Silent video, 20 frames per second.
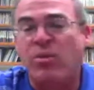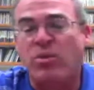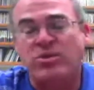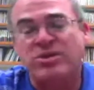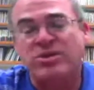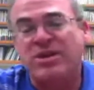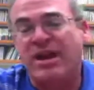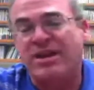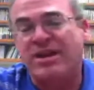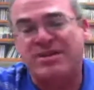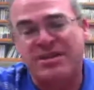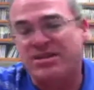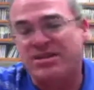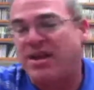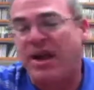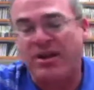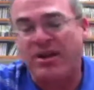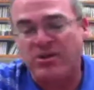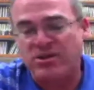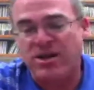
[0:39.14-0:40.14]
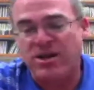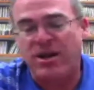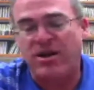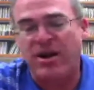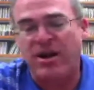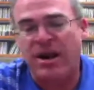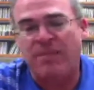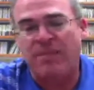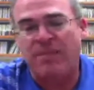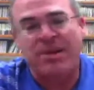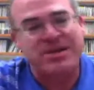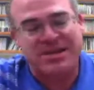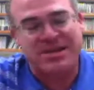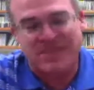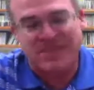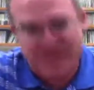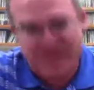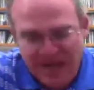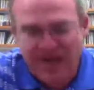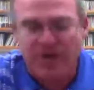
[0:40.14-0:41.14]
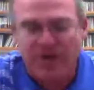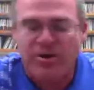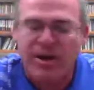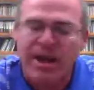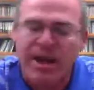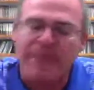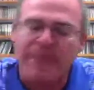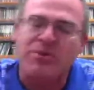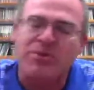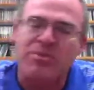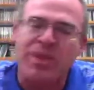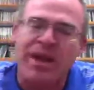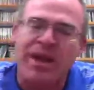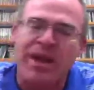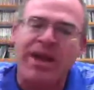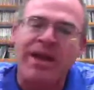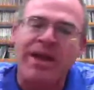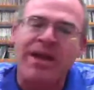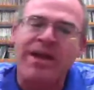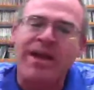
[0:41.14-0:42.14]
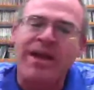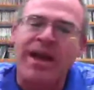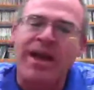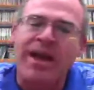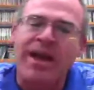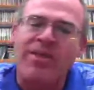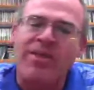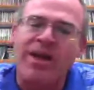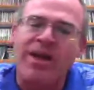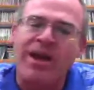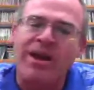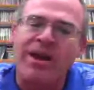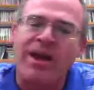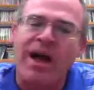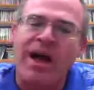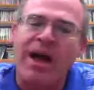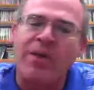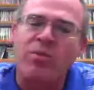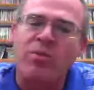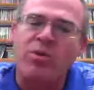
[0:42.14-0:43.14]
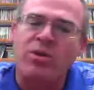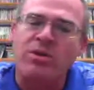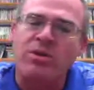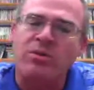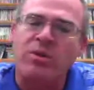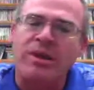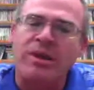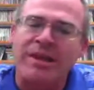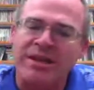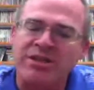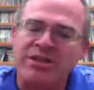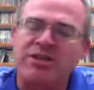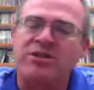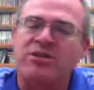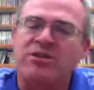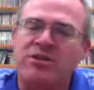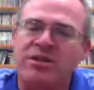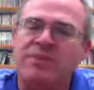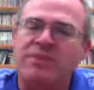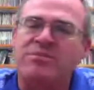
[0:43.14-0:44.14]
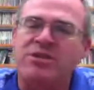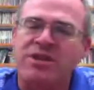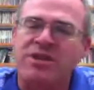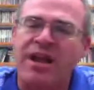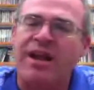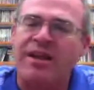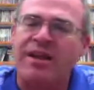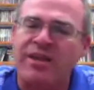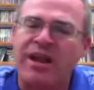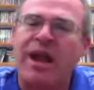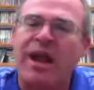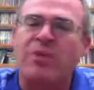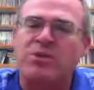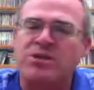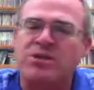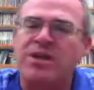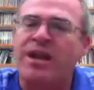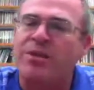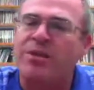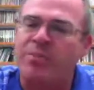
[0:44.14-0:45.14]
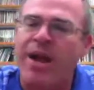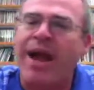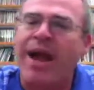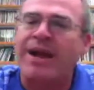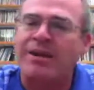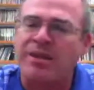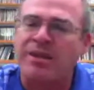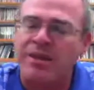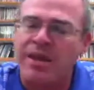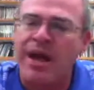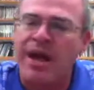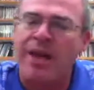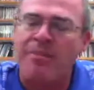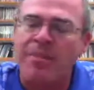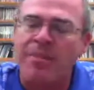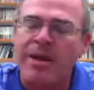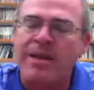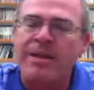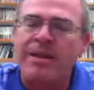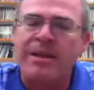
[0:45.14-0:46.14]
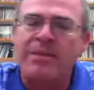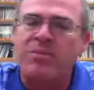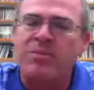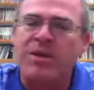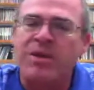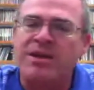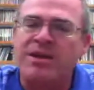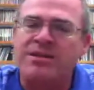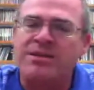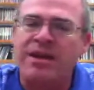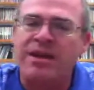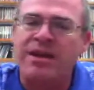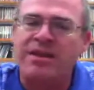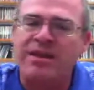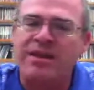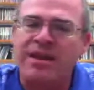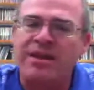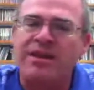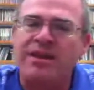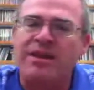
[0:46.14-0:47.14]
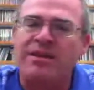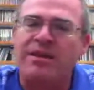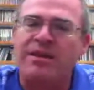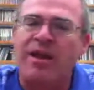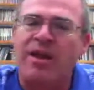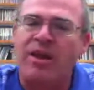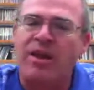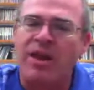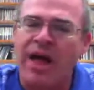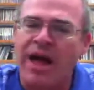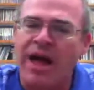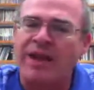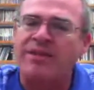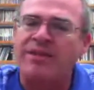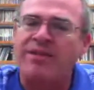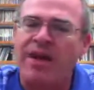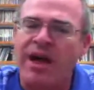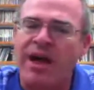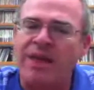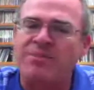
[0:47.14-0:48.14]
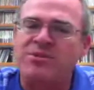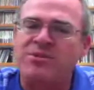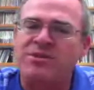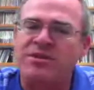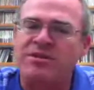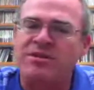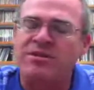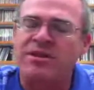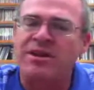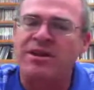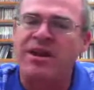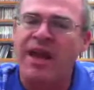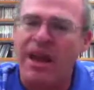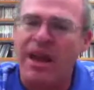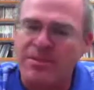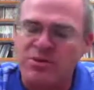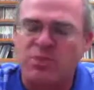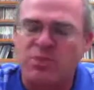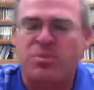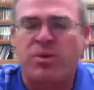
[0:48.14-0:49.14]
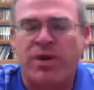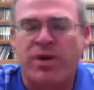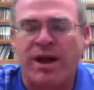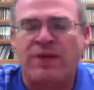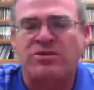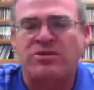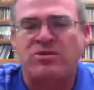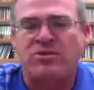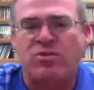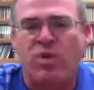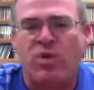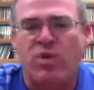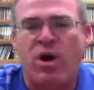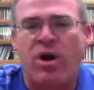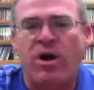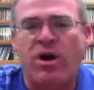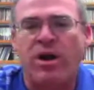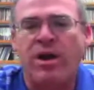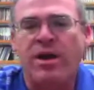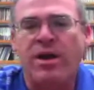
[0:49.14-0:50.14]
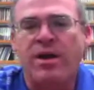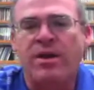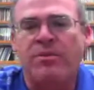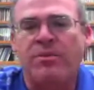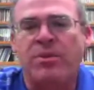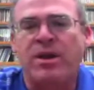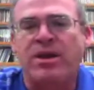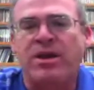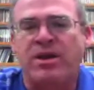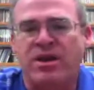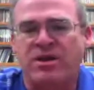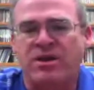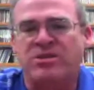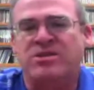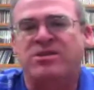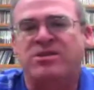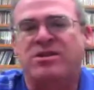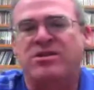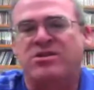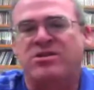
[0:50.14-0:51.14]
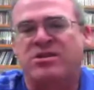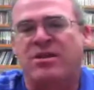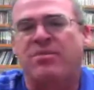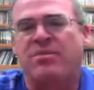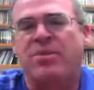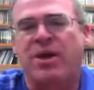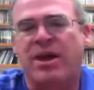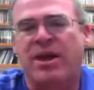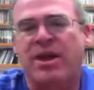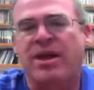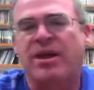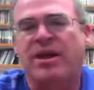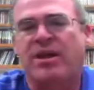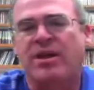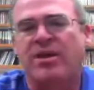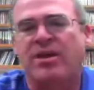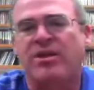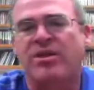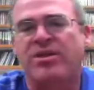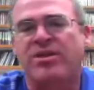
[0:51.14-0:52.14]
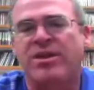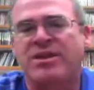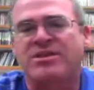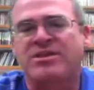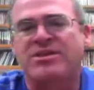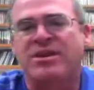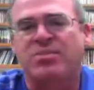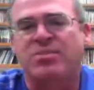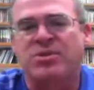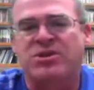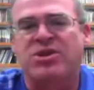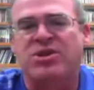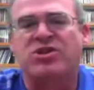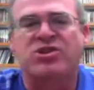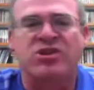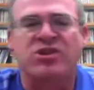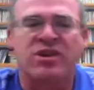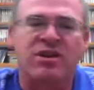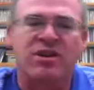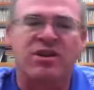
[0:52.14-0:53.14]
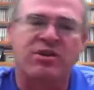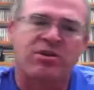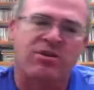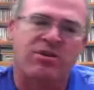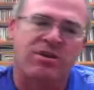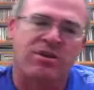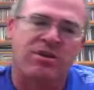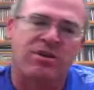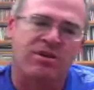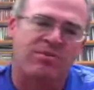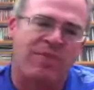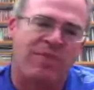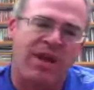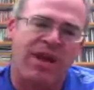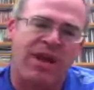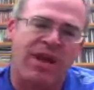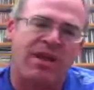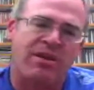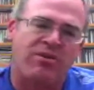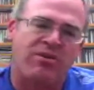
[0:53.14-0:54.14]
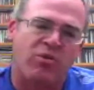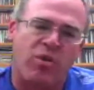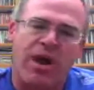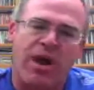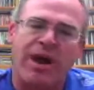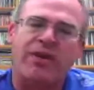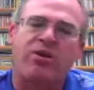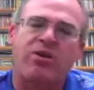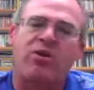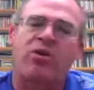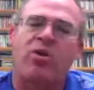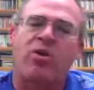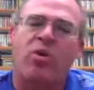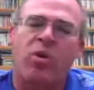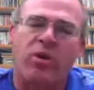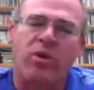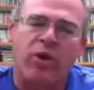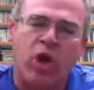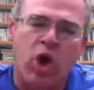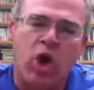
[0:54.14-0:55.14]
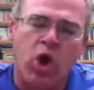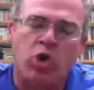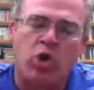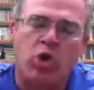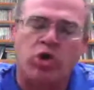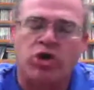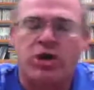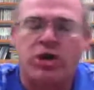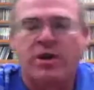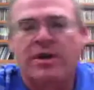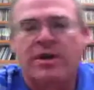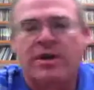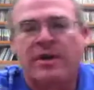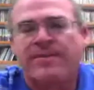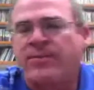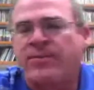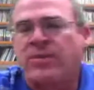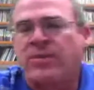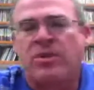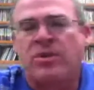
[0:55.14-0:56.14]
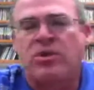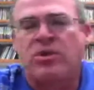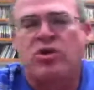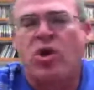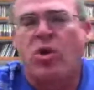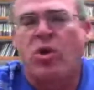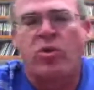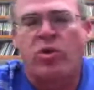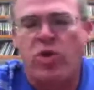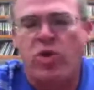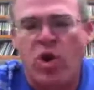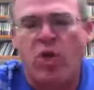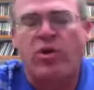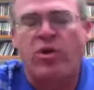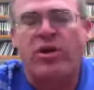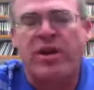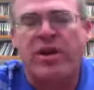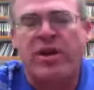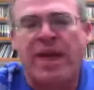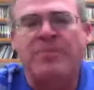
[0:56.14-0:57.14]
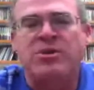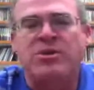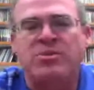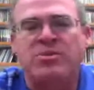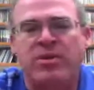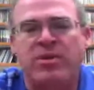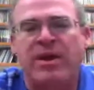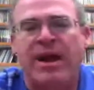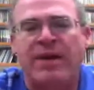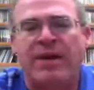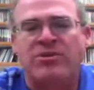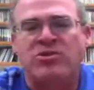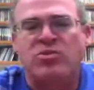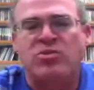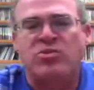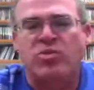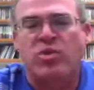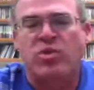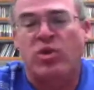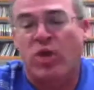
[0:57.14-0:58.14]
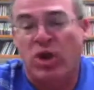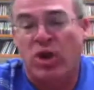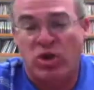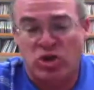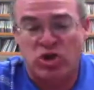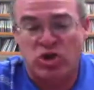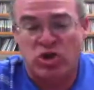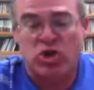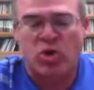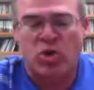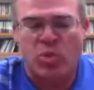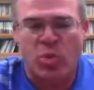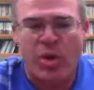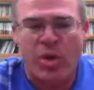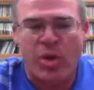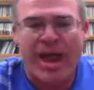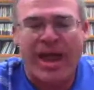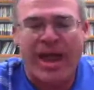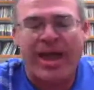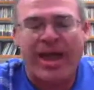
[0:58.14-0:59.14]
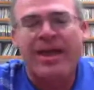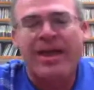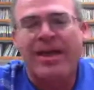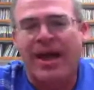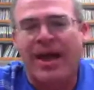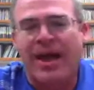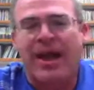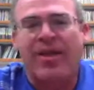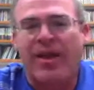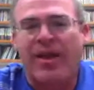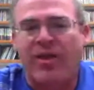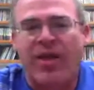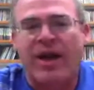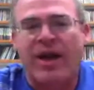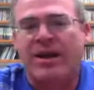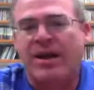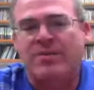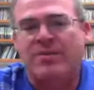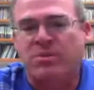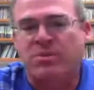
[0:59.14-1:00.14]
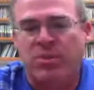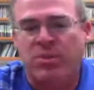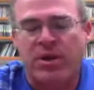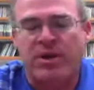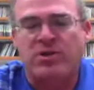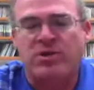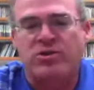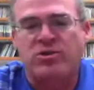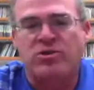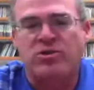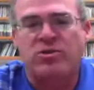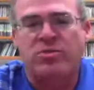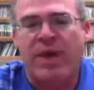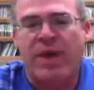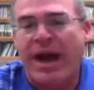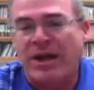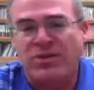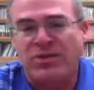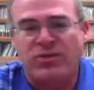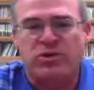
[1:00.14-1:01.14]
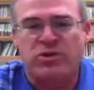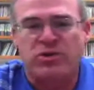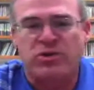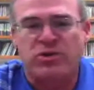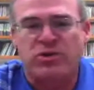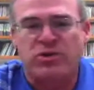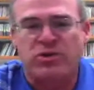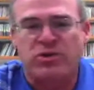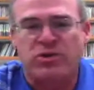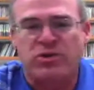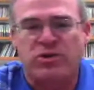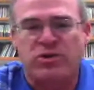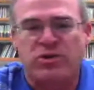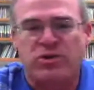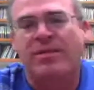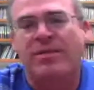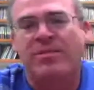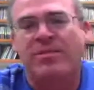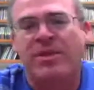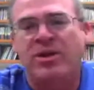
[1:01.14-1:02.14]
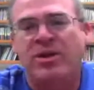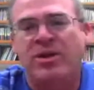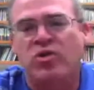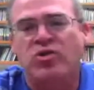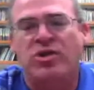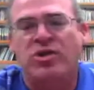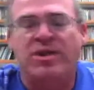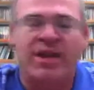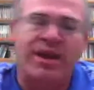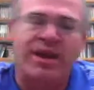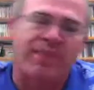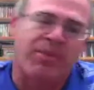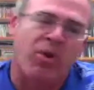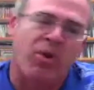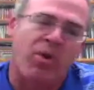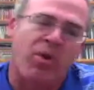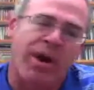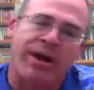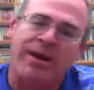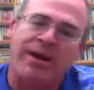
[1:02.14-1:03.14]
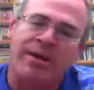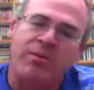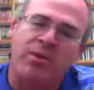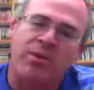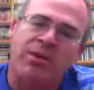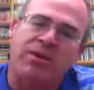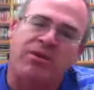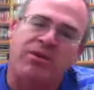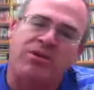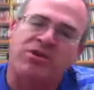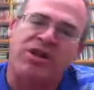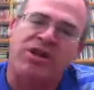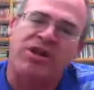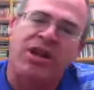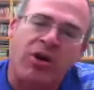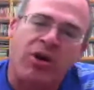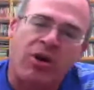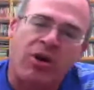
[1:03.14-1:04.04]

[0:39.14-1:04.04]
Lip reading: is, I won't say, "Is this how you say your name?" I say your name to me, and then I will listen to them say it, and then I will say it back to them, because I think that a lot of times the names are pronounced wrong because somebody that's in position, either the media director or the coach, don't know the name is pronounced in a certain way. And I think a lot of times the players are too bashful to correct them. And usually they end up correcting when they're a